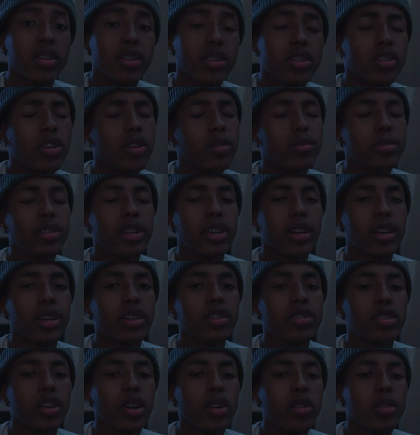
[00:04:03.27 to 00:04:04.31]
You know what I'm
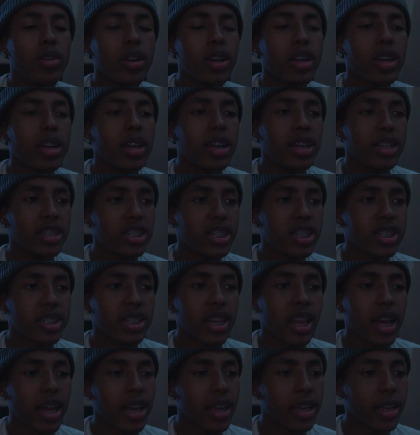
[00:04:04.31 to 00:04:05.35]
saying? So it's just
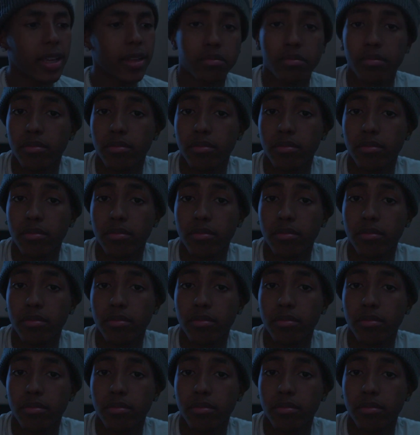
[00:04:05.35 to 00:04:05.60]
like,